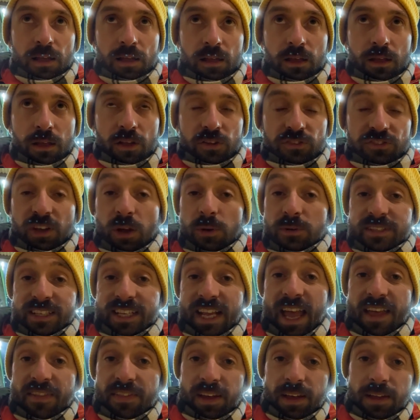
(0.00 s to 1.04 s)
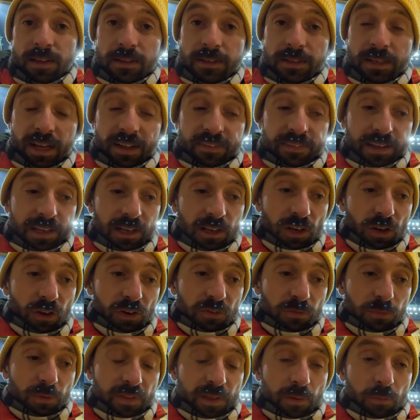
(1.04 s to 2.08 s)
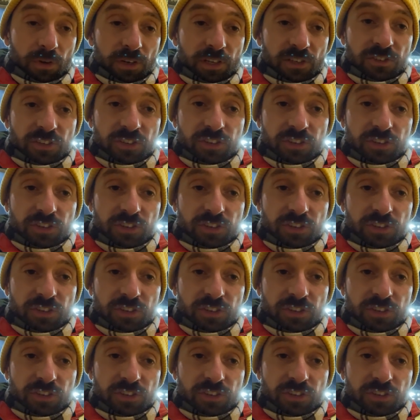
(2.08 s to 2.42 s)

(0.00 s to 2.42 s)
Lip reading: so together. I think a lot of what they wanted to